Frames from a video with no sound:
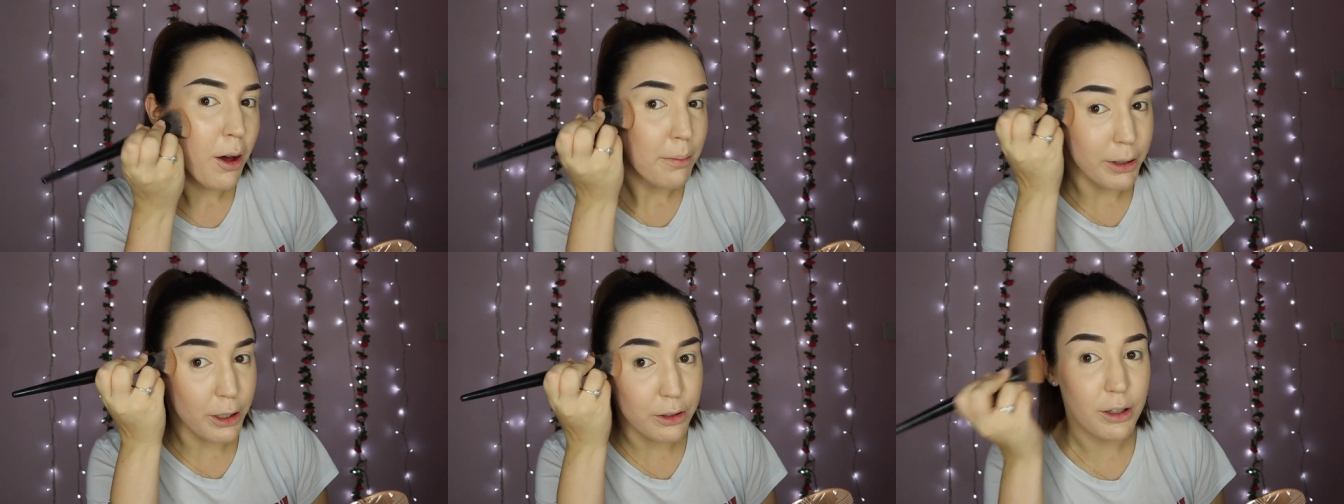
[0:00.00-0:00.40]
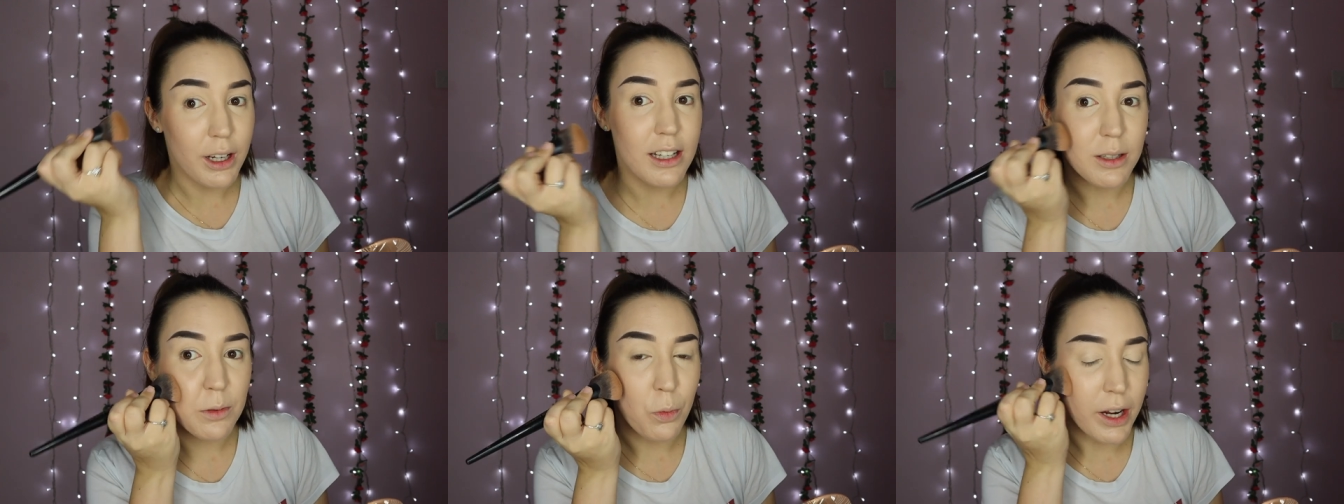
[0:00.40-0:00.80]
But you do
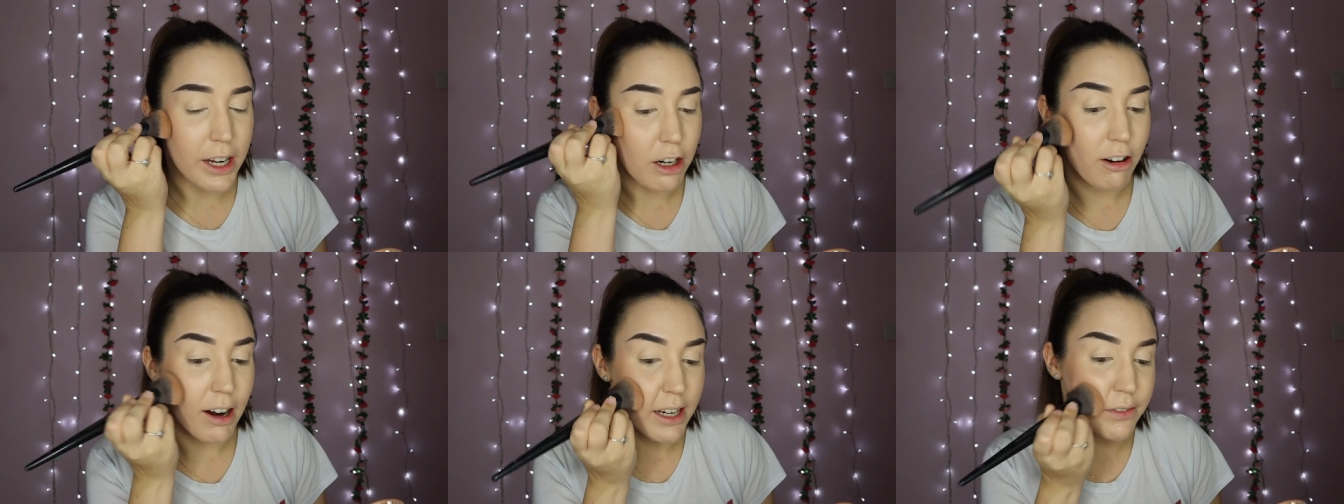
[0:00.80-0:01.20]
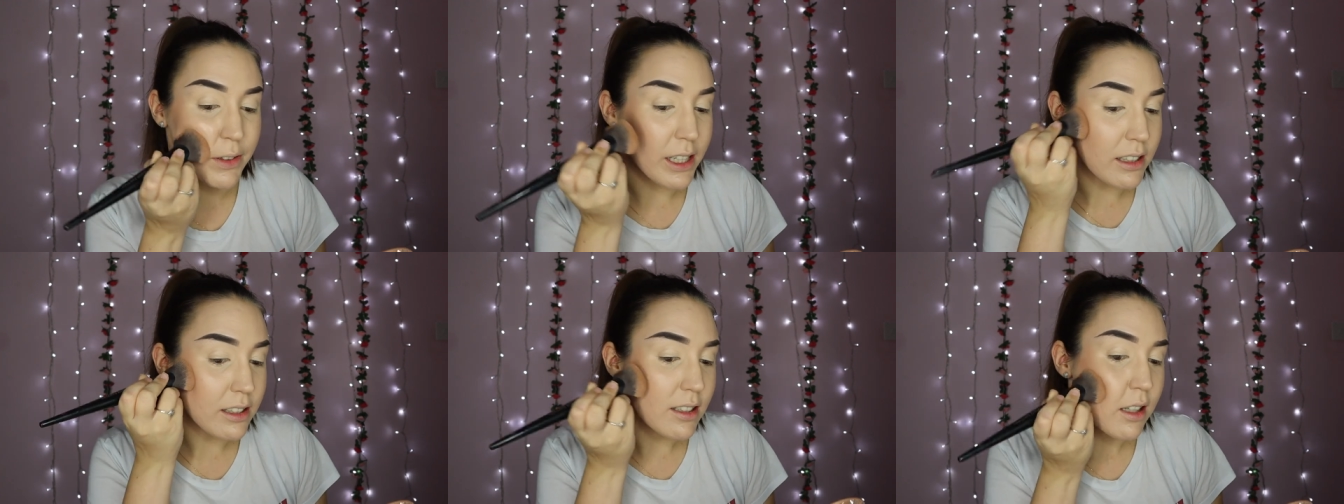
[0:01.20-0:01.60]
get some weird
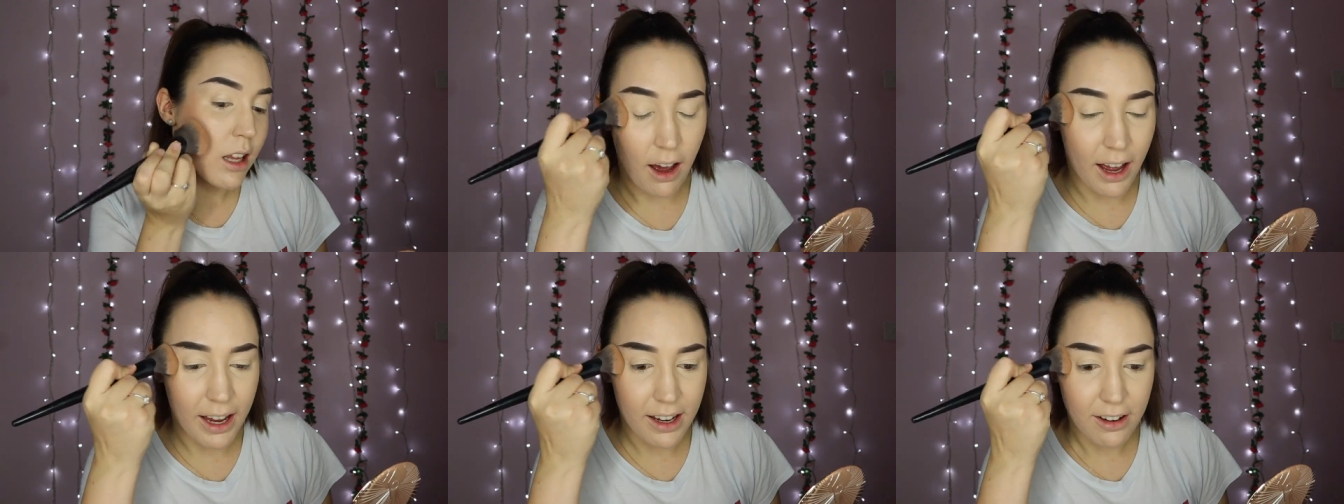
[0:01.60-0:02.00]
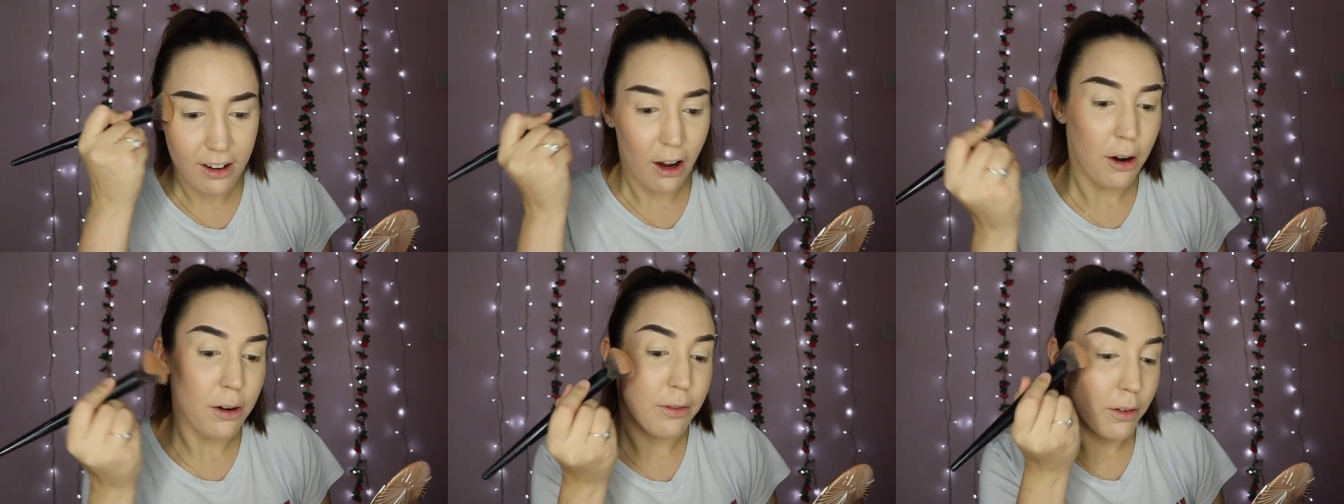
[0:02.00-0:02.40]
cravings. I can
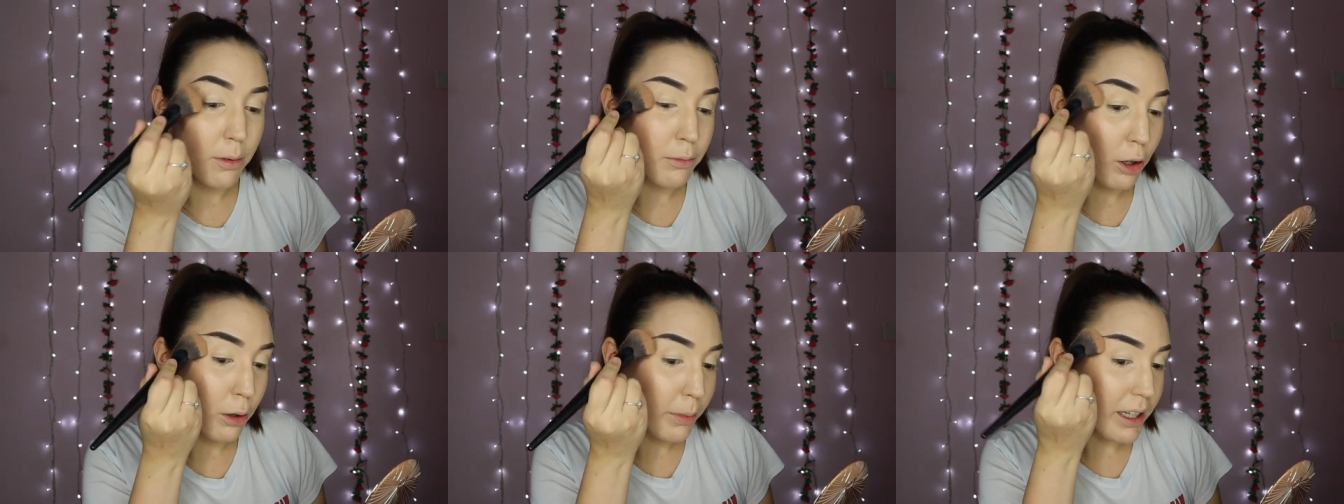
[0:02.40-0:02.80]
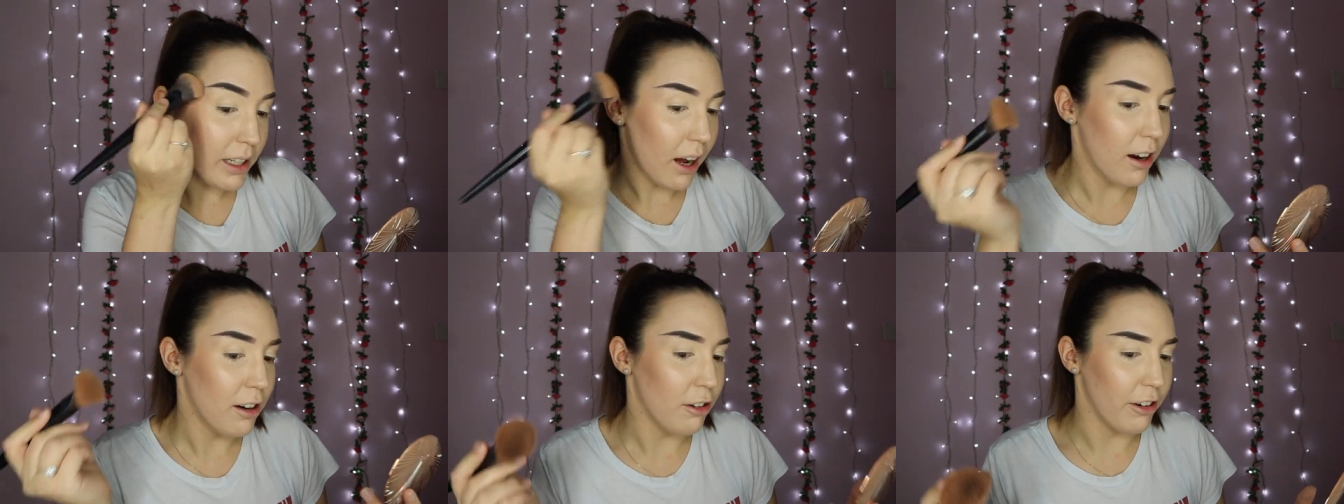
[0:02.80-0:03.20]
go from not being
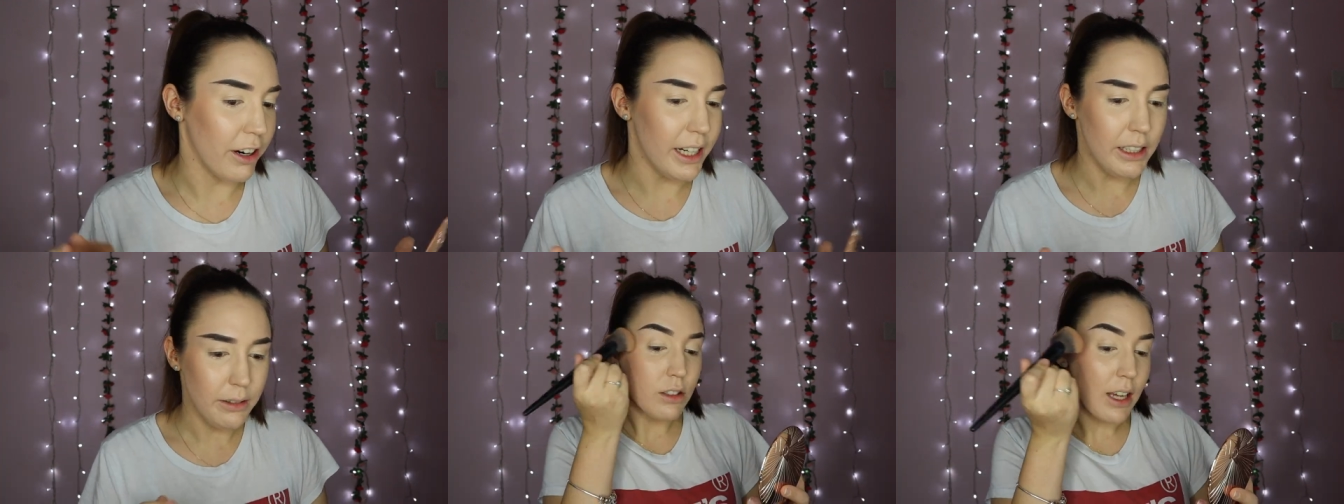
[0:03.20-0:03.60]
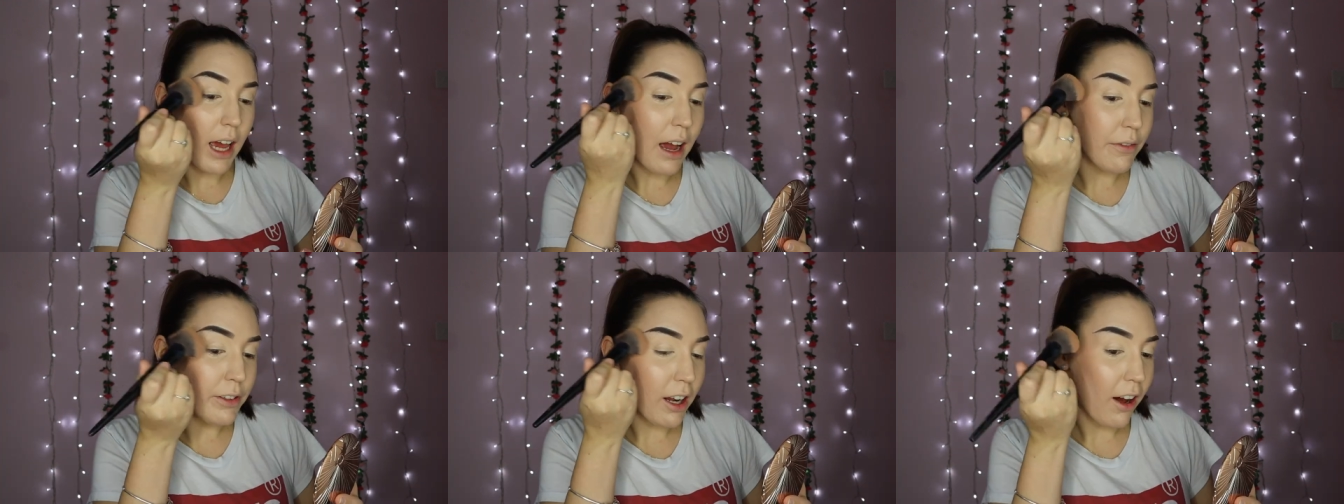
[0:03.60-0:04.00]
hungry to
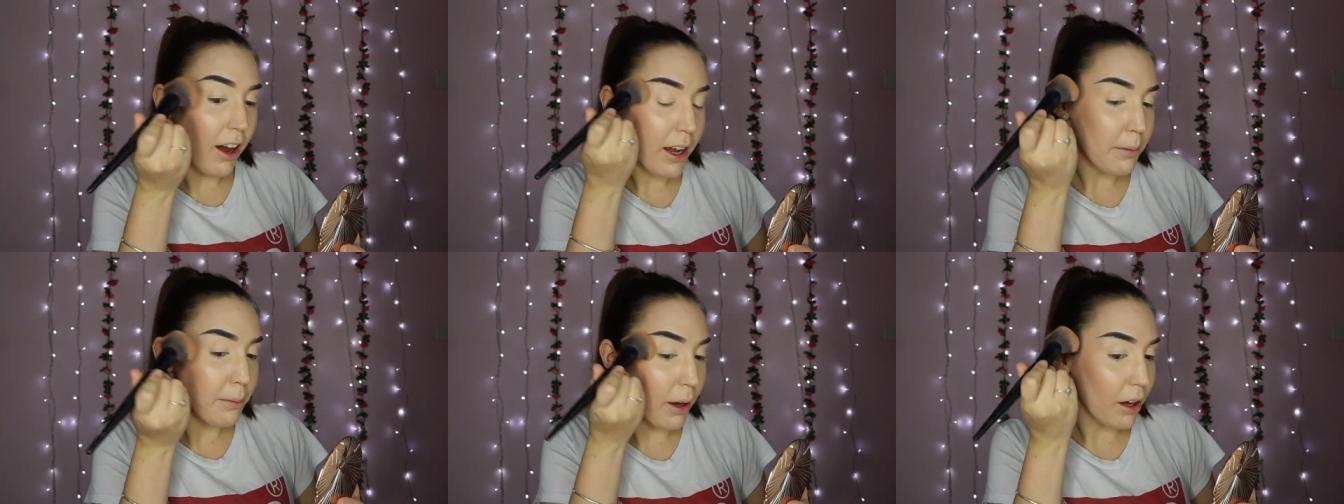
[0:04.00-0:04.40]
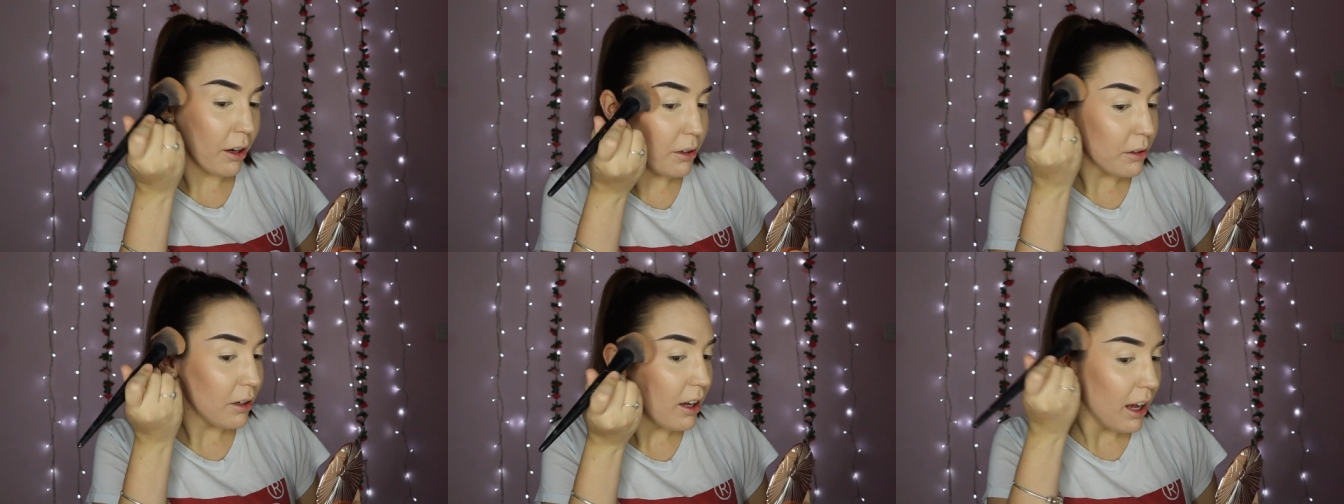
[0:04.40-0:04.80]
having a
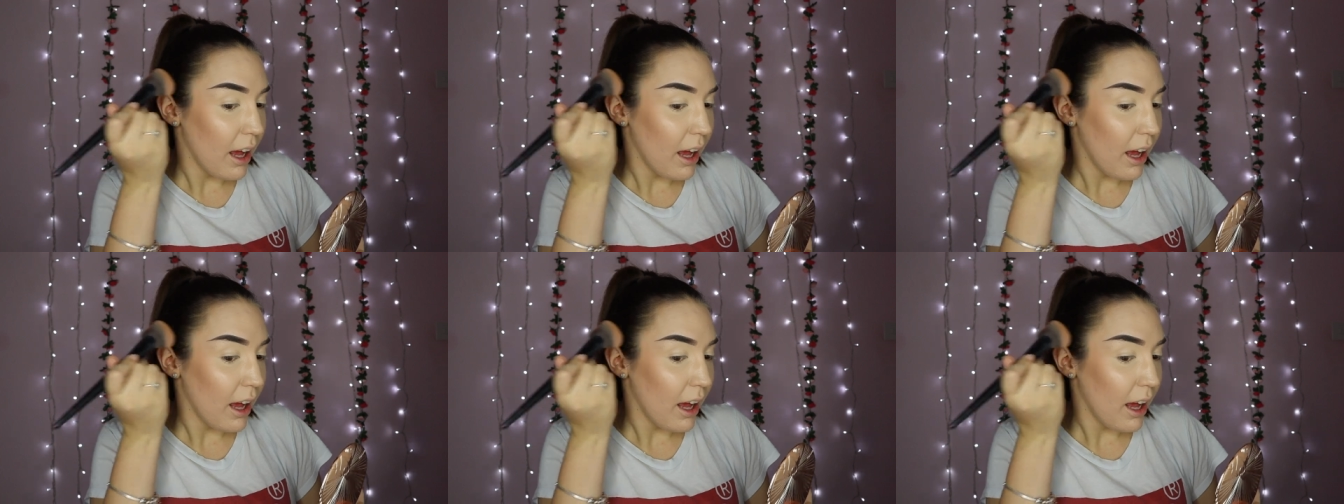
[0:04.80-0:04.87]
hypo